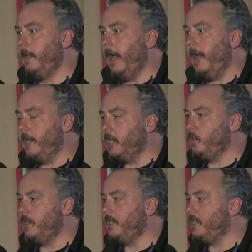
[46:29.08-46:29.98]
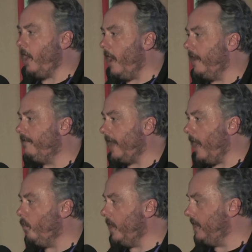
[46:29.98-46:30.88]
And this was designed for
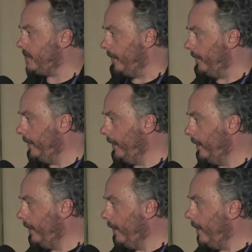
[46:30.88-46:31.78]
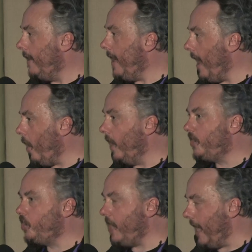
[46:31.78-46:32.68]
that reason. Now it's
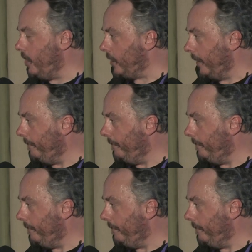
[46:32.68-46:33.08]
changing.